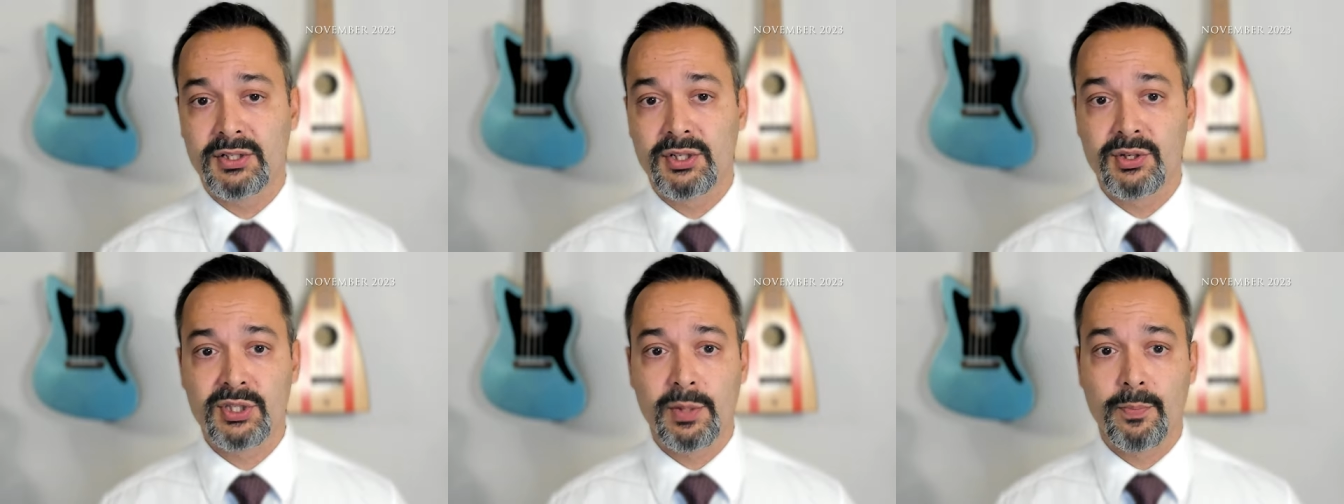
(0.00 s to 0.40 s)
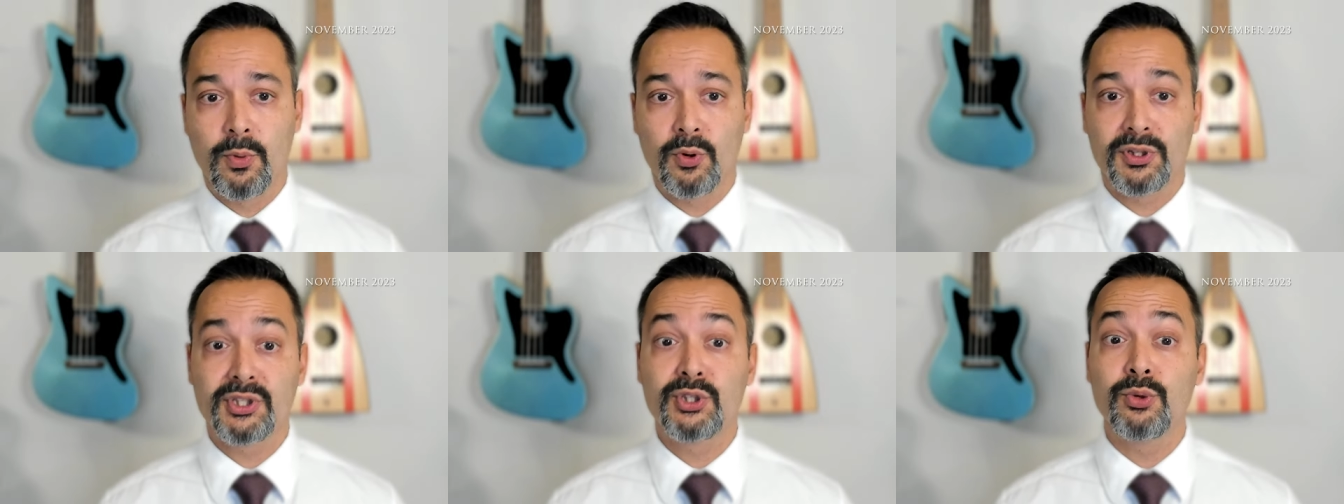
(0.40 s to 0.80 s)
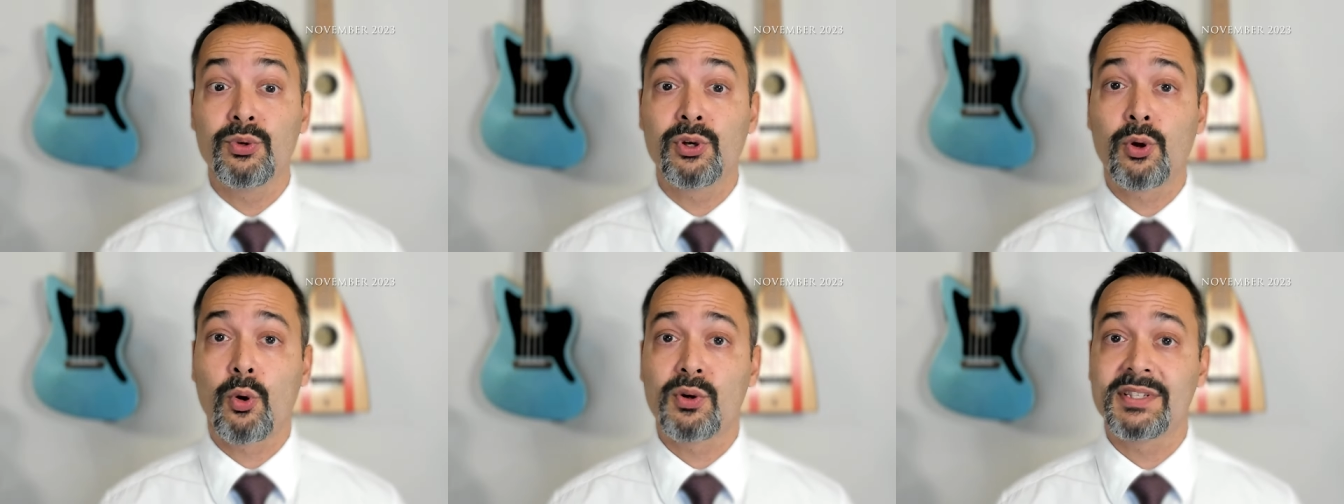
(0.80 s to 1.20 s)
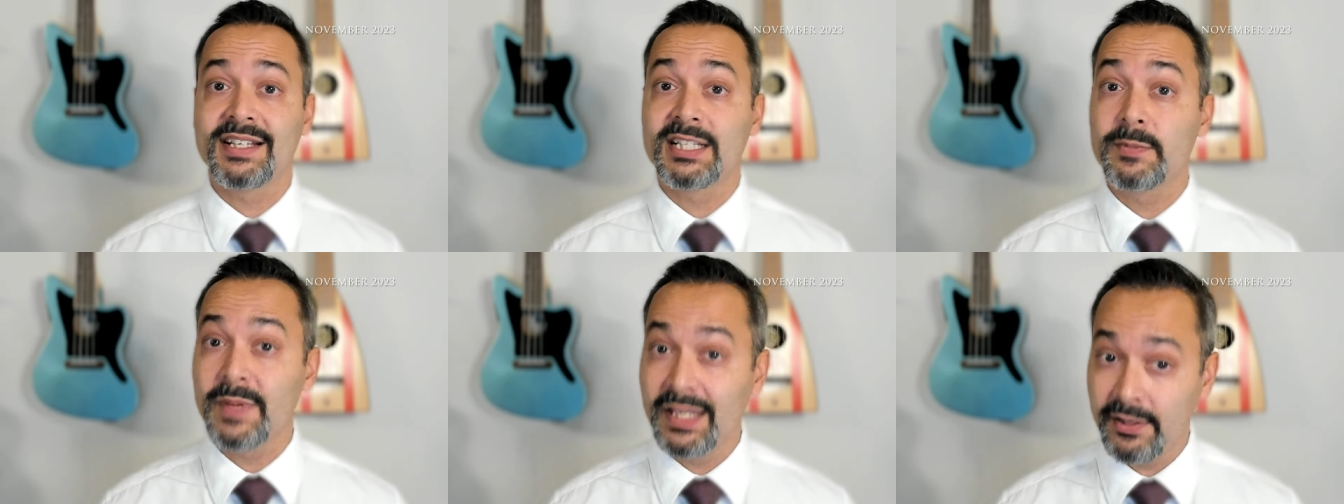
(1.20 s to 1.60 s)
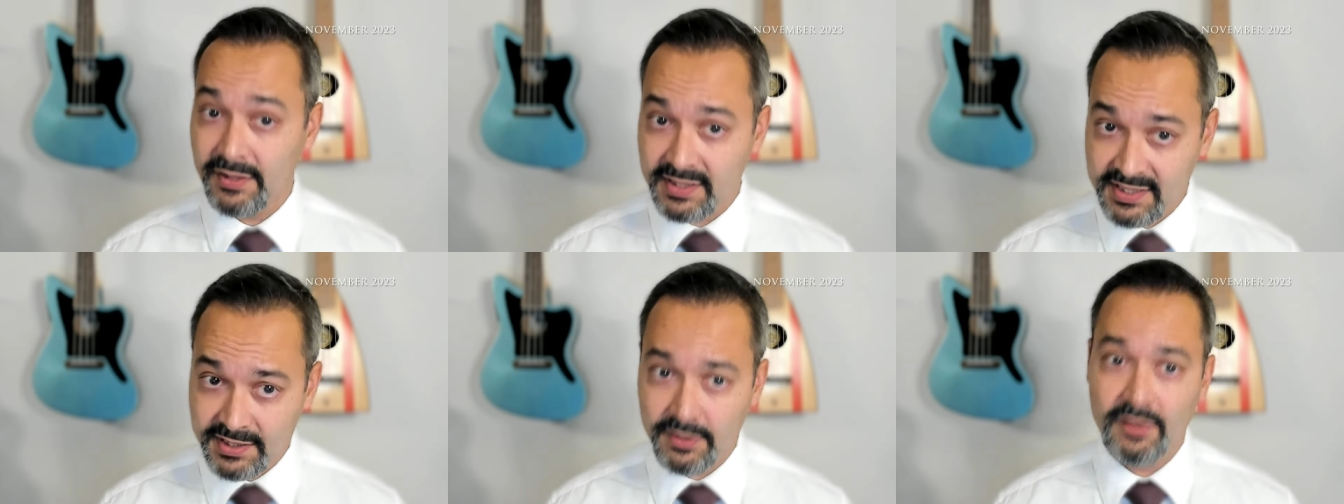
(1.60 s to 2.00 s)
to support student course experience
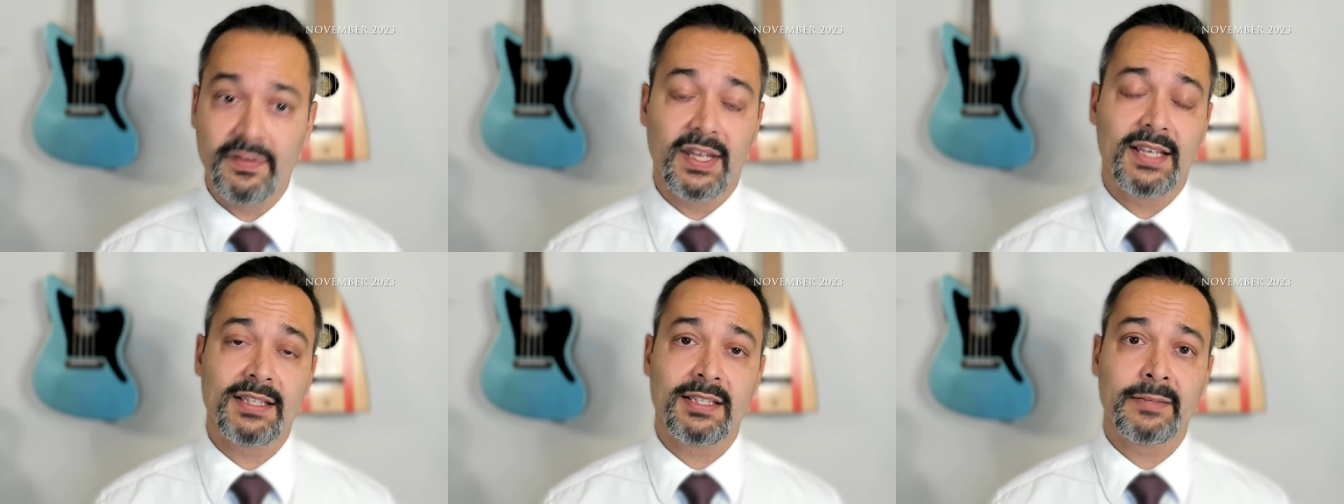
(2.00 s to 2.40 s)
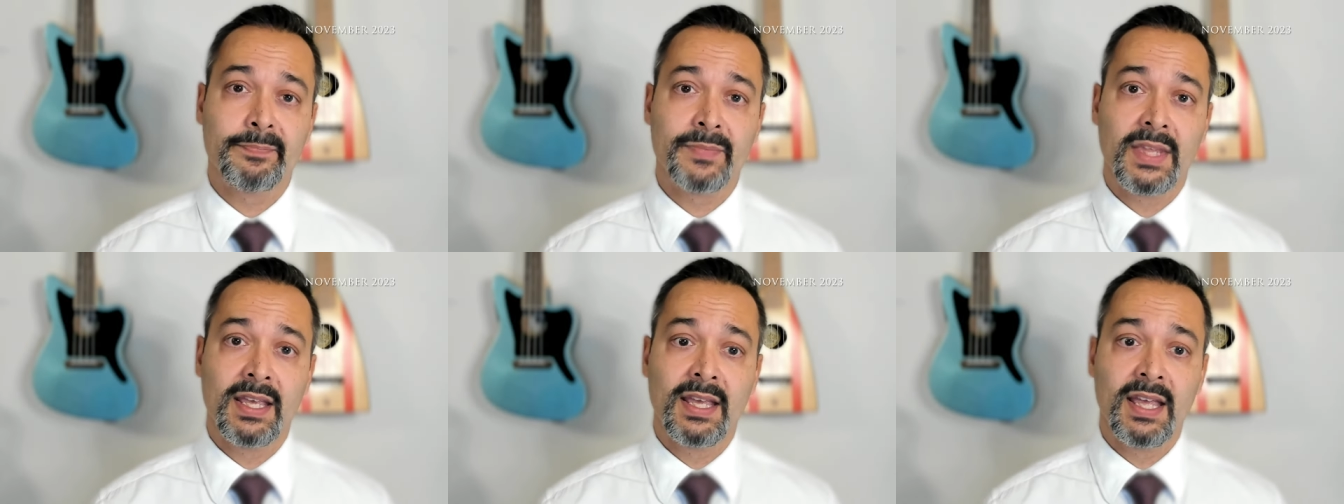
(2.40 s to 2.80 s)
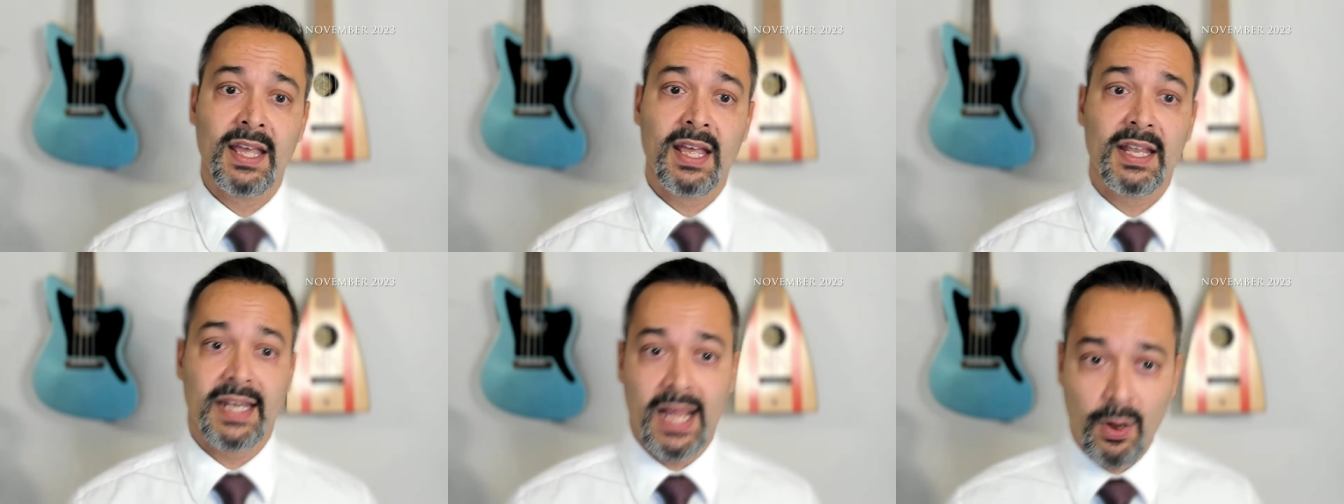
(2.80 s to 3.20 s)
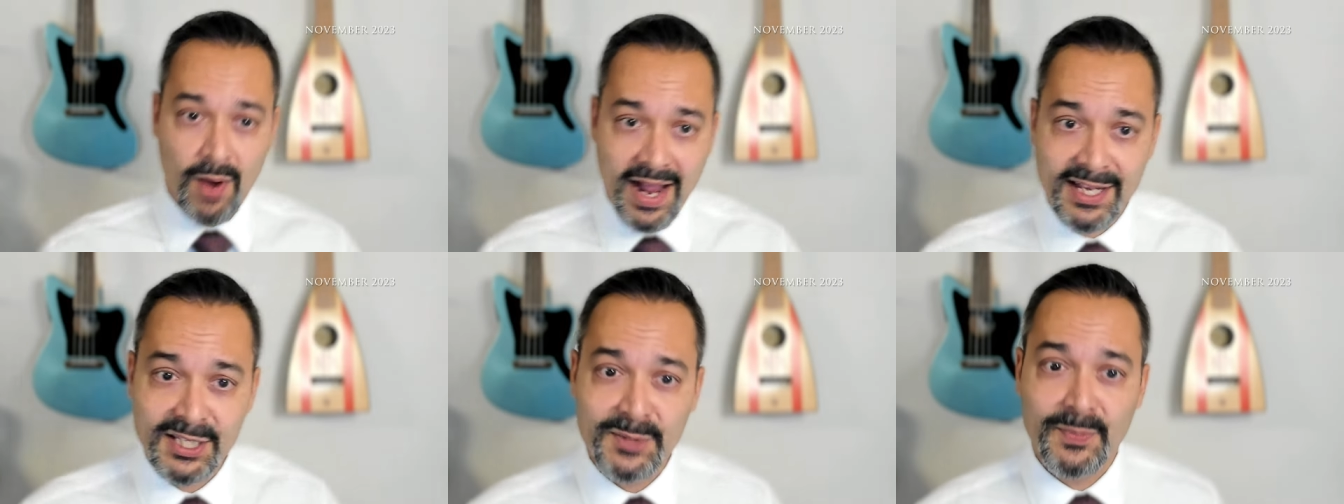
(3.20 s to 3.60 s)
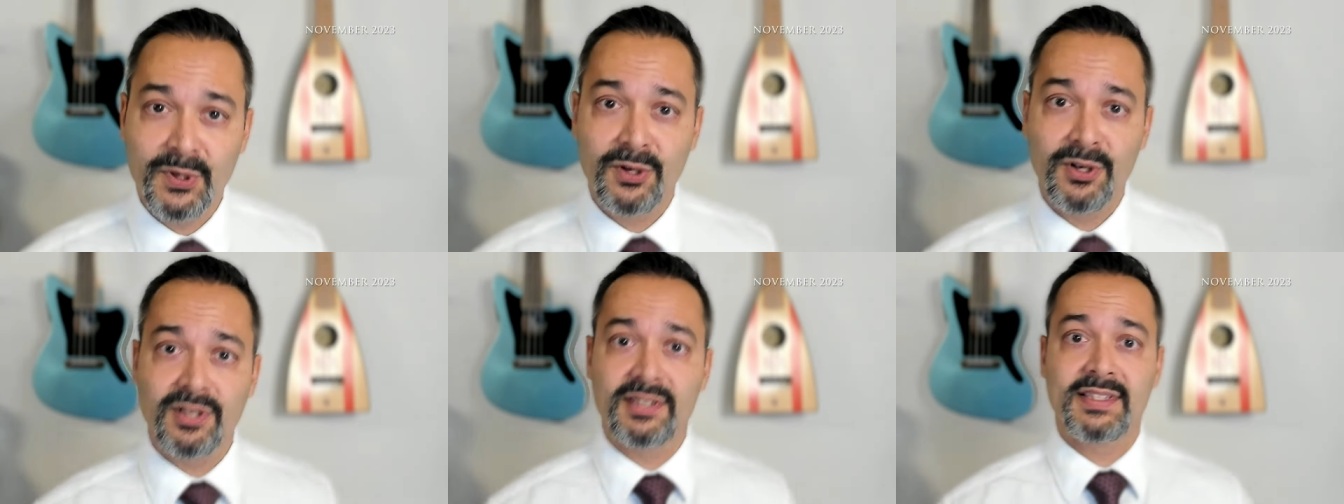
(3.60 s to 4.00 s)
surveys. Now, as
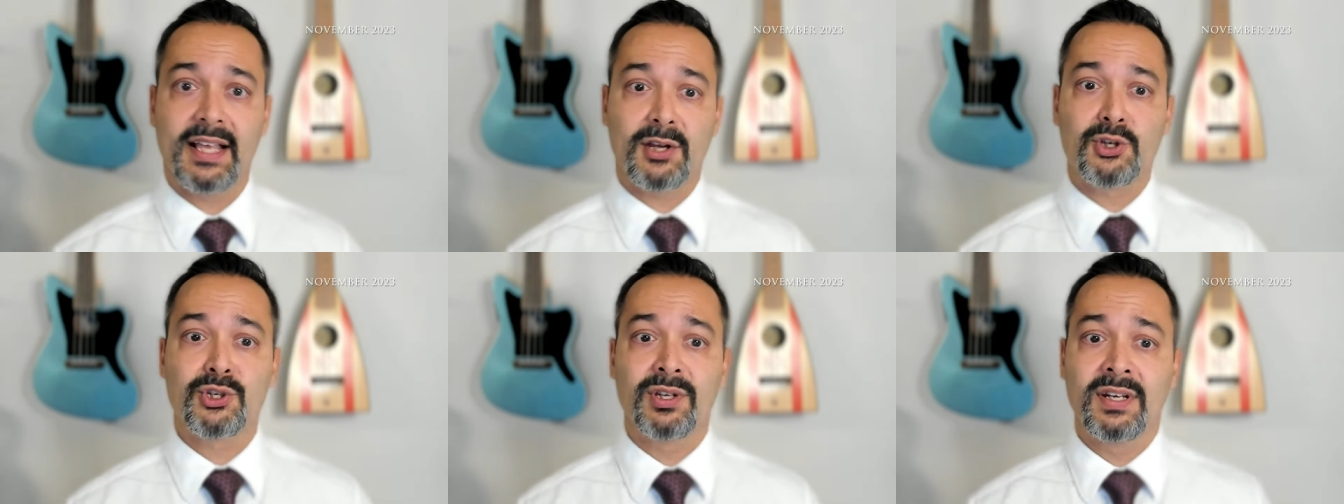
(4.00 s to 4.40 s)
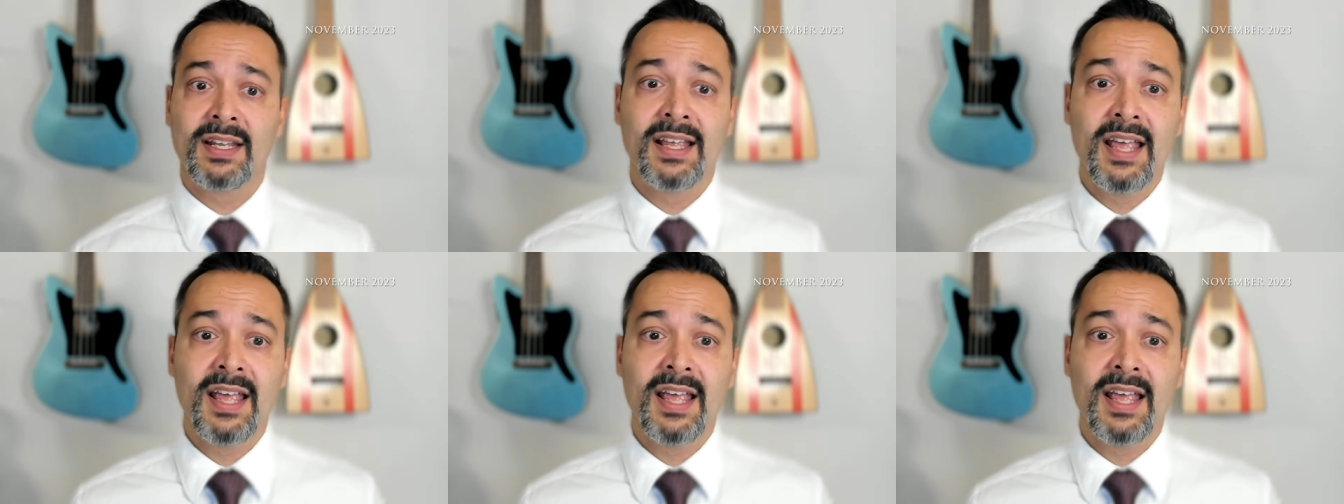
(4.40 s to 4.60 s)
per section